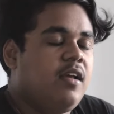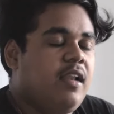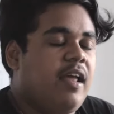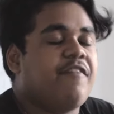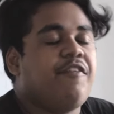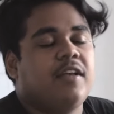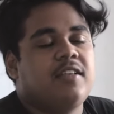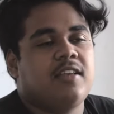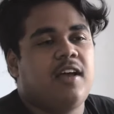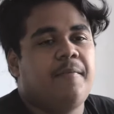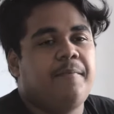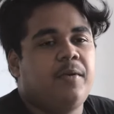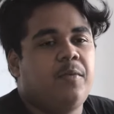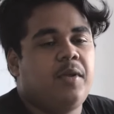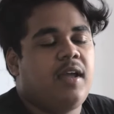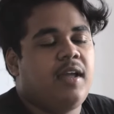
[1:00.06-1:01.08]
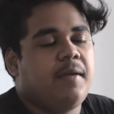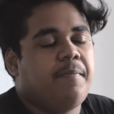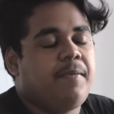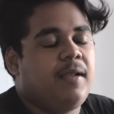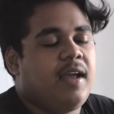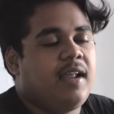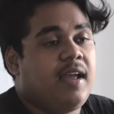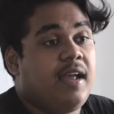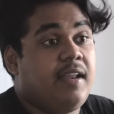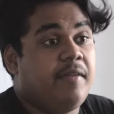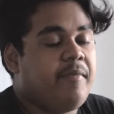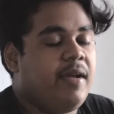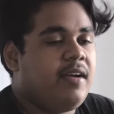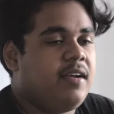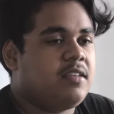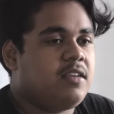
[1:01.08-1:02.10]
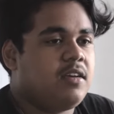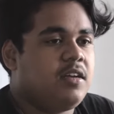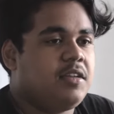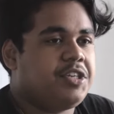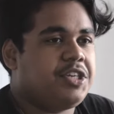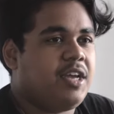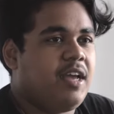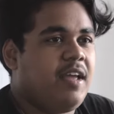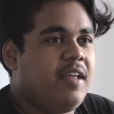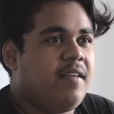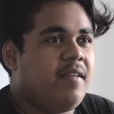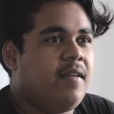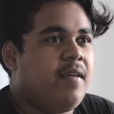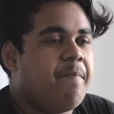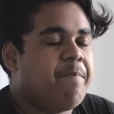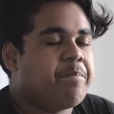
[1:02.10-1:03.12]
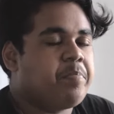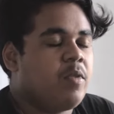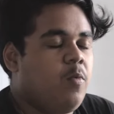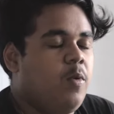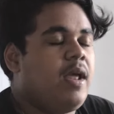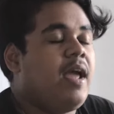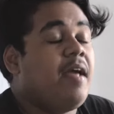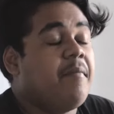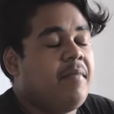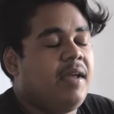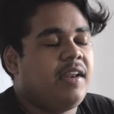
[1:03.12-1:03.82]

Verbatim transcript: like for example when i applied i did my research and when i had my